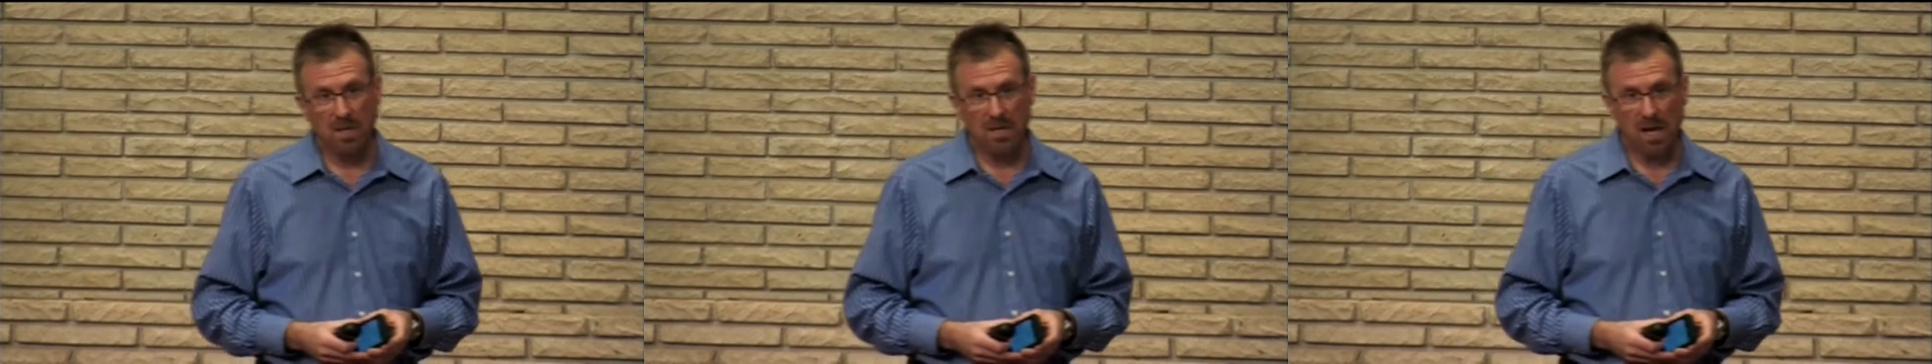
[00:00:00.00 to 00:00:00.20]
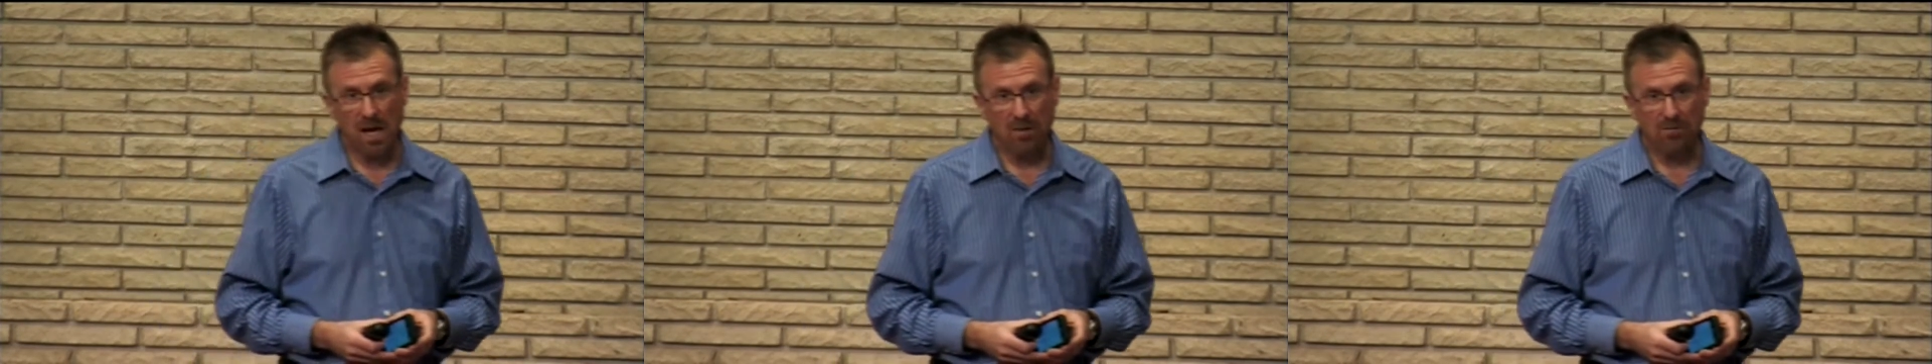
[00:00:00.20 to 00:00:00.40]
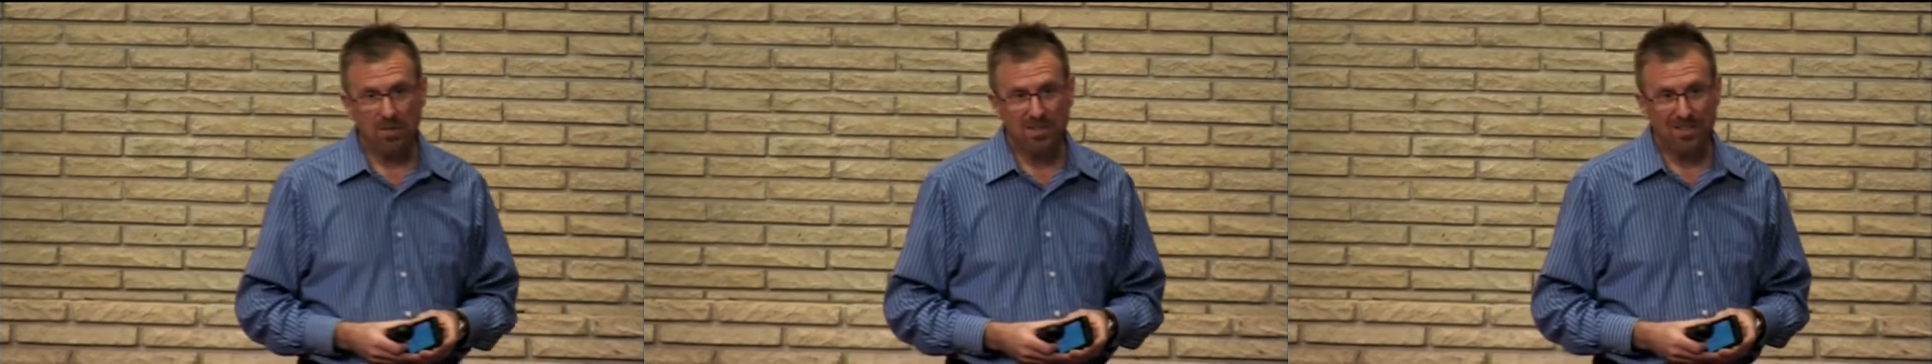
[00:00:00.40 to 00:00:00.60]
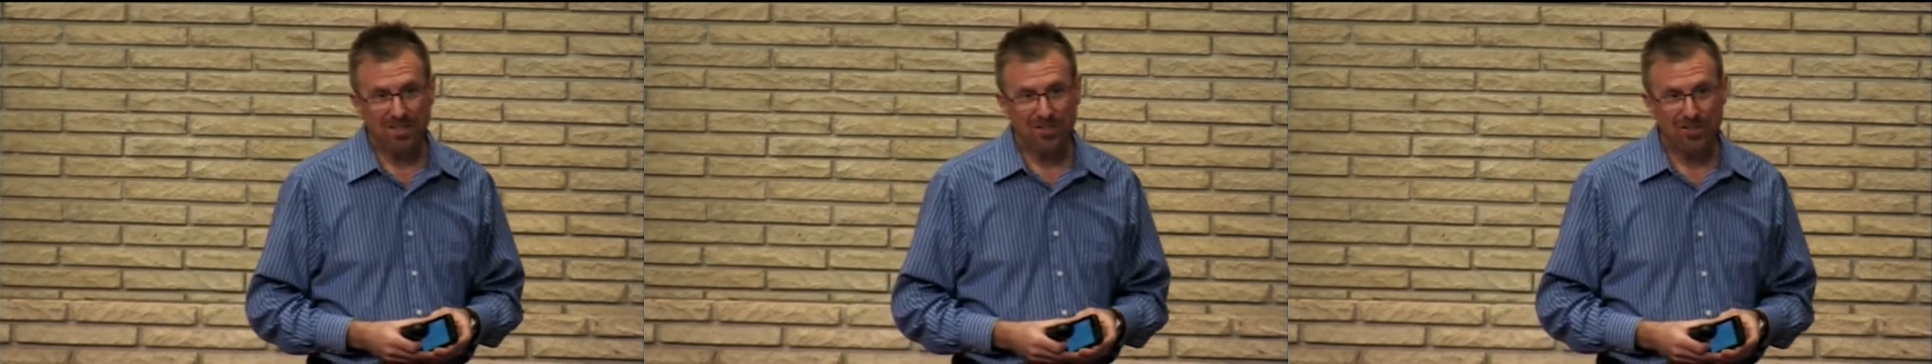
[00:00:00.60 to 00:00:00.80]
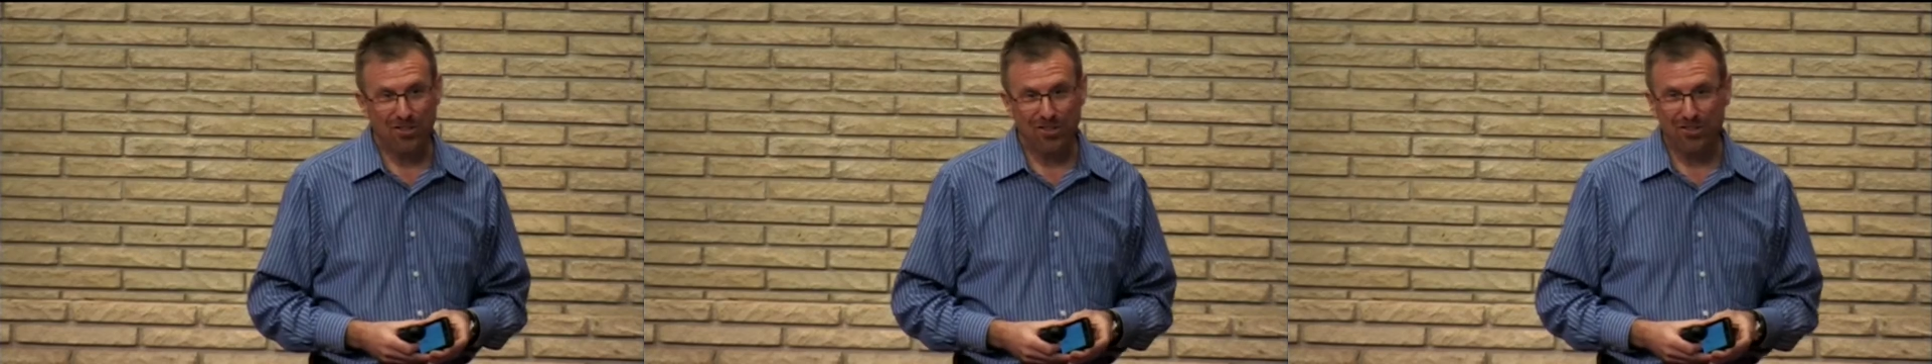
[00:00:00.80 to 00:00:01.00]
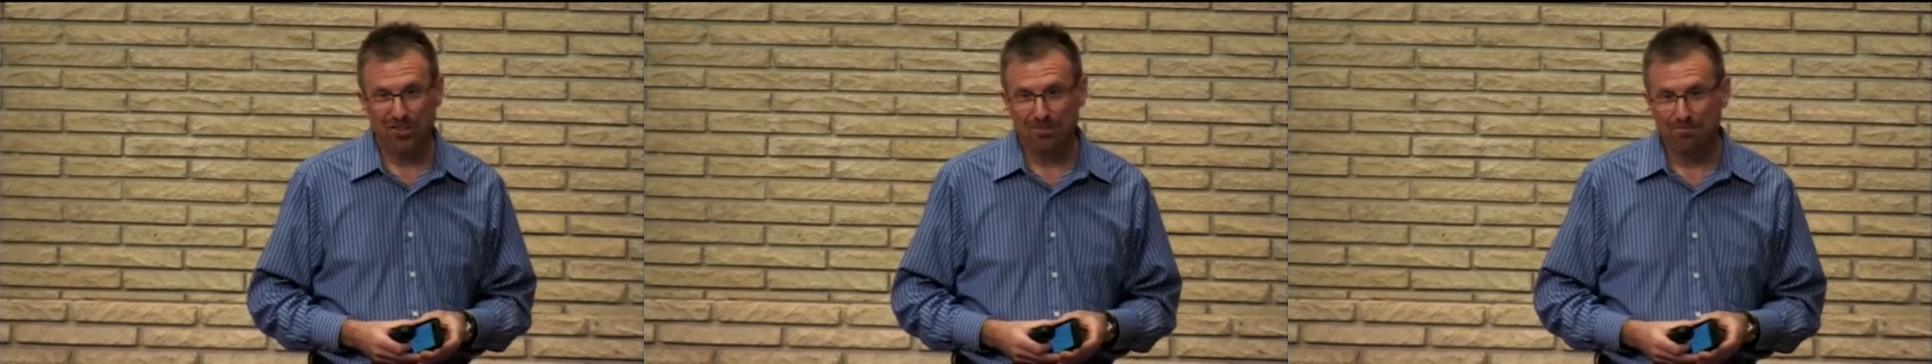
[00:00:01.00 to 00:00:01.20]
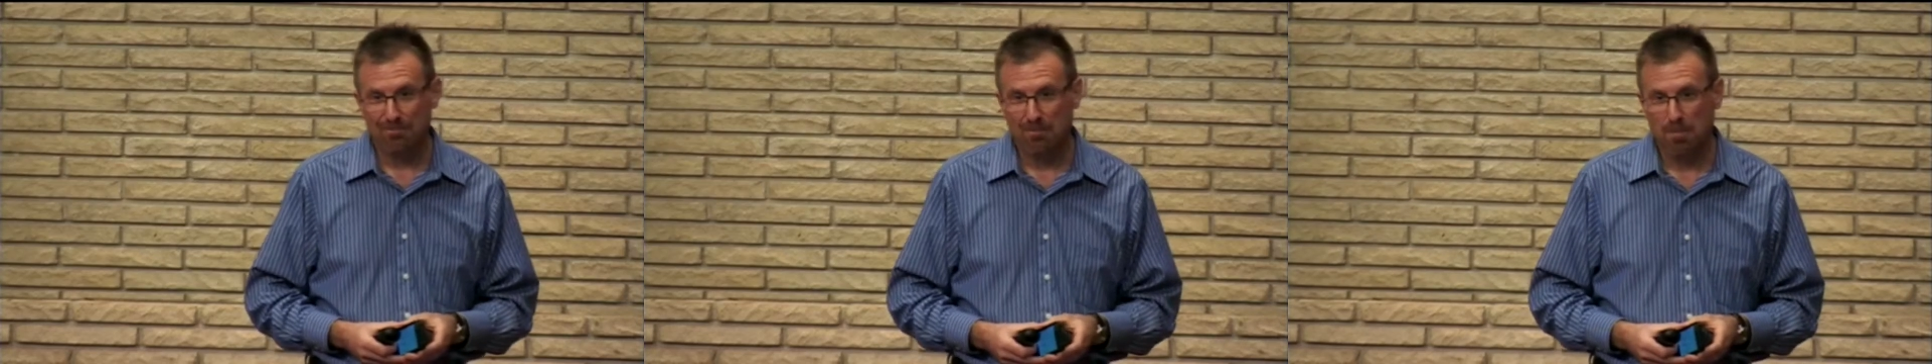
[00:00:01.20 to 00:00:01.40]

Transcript: conflict in the church.